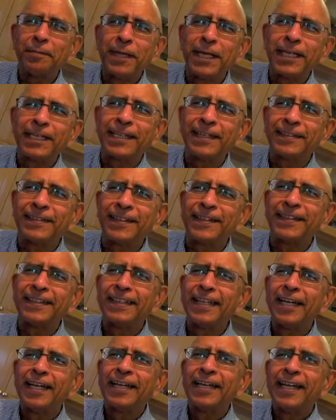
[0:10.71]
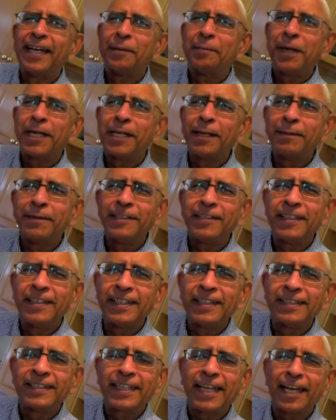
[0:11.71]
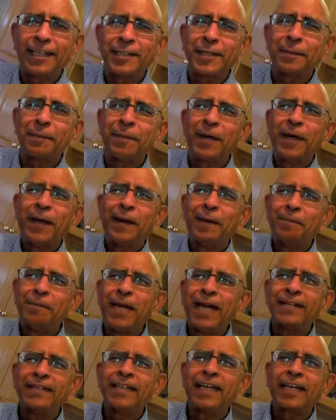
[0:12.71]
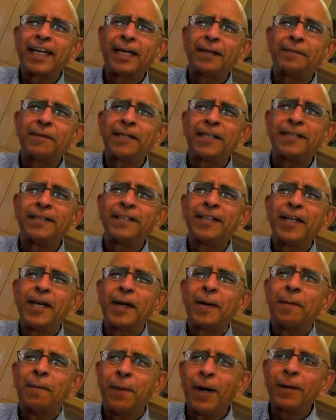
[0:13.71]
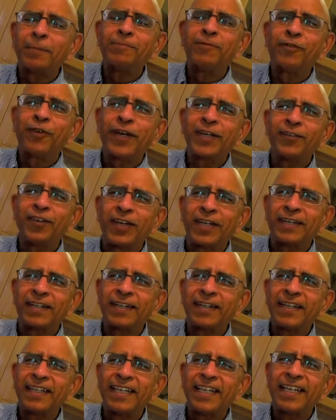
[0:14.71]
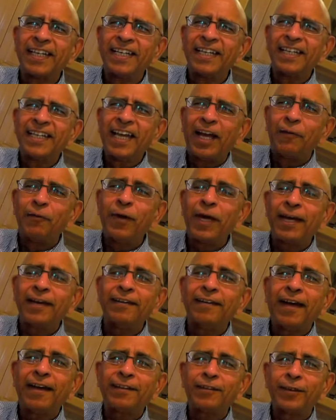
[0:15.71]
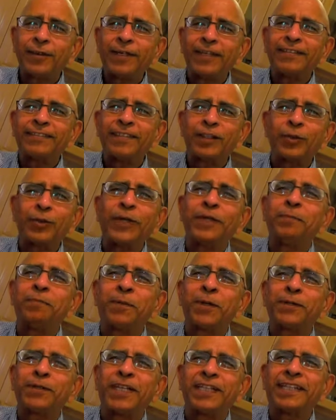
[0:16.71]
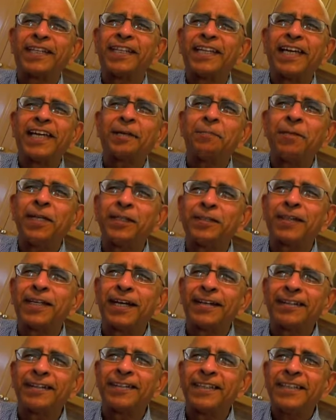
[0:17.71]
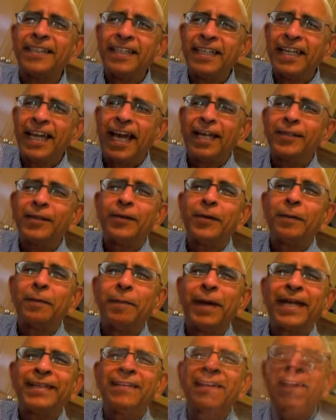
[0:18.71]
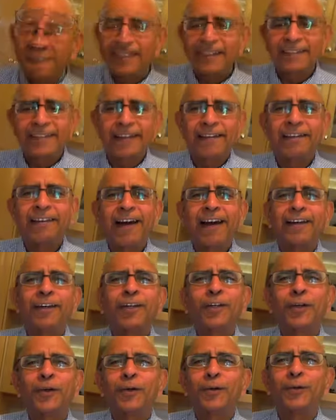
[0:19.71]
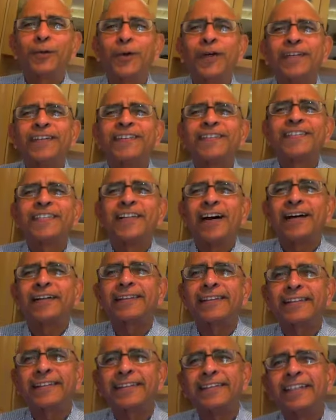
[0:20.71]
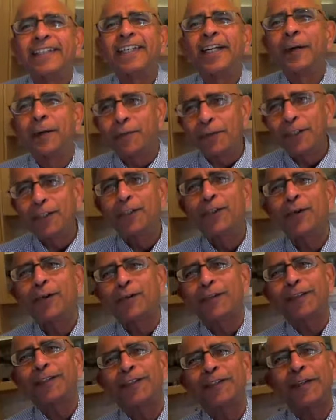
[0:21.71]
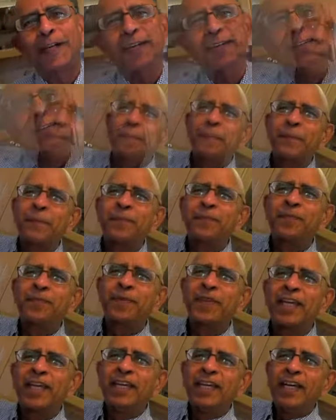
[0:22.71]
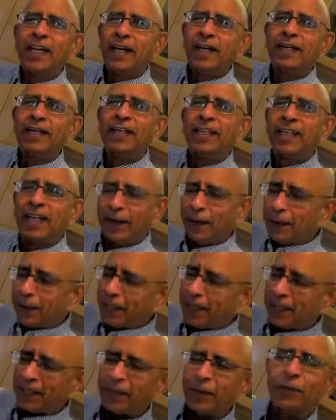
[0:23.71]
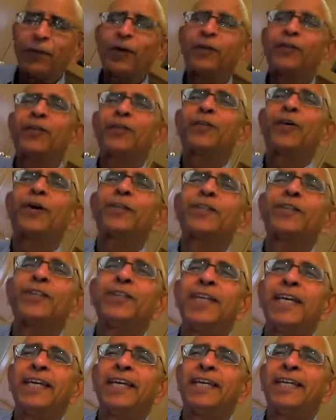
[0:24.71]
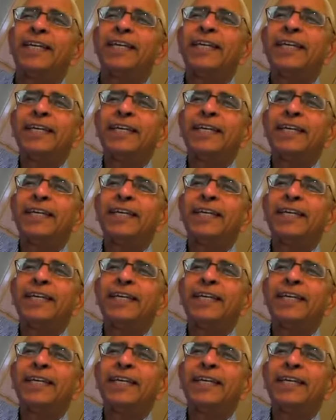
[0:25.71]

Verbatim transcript: Minute Kitchen. My name is Dinesh Kashyap. Behind the camera, Bob Friedrich. We, eh, actually, it's a twin project, he and me together. And you know, magic, this entire show started with two of us together. We're going to cook today. What do we got? What's okay, the recipe? What we've got today